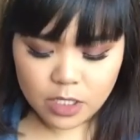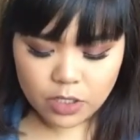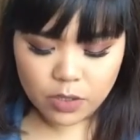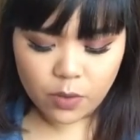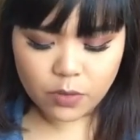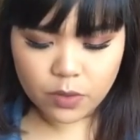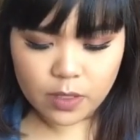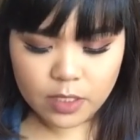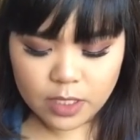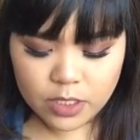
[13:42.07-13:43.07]
So
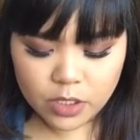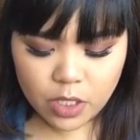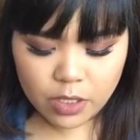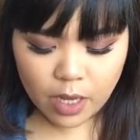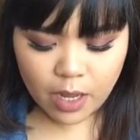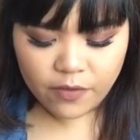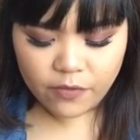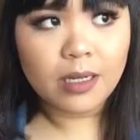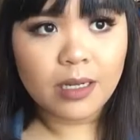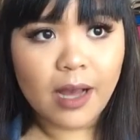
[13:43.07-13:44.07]
to start
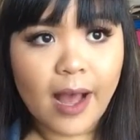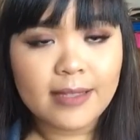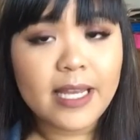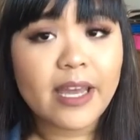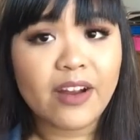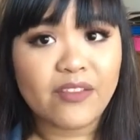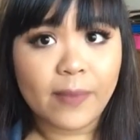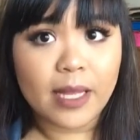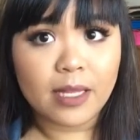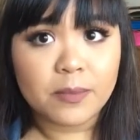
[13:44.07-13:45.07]
off, I take care of
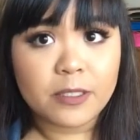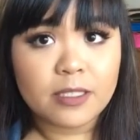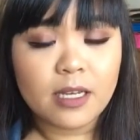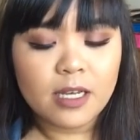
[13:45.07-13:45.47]
my lips.